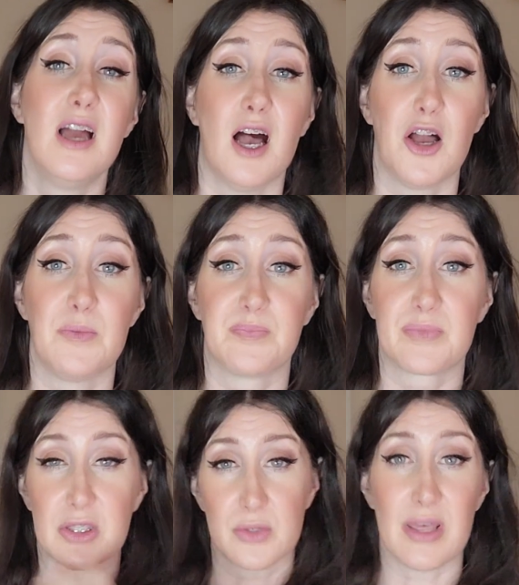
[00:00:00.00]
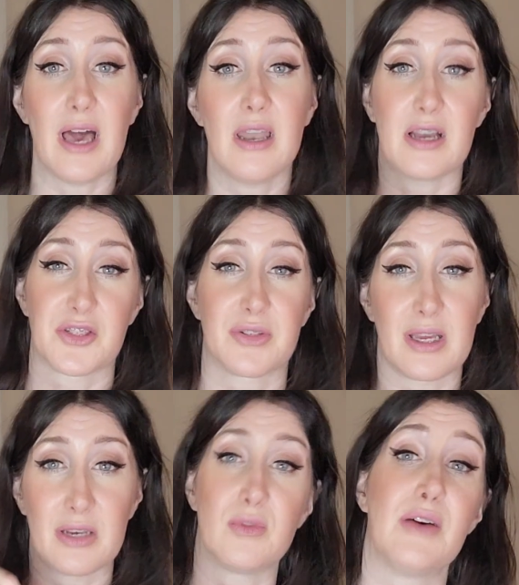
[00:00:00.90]
So that extra
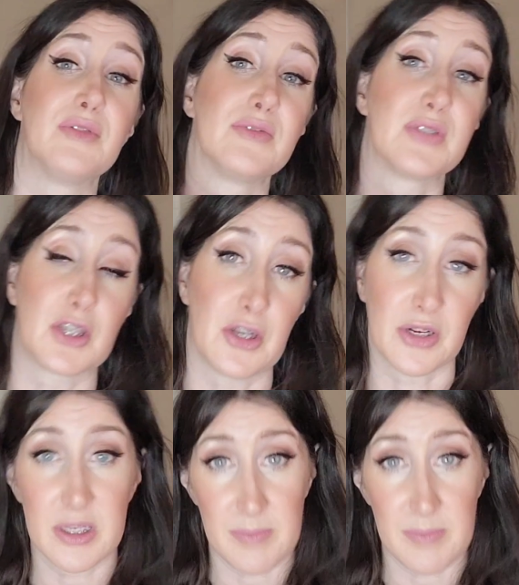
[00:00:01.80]
kind of level of security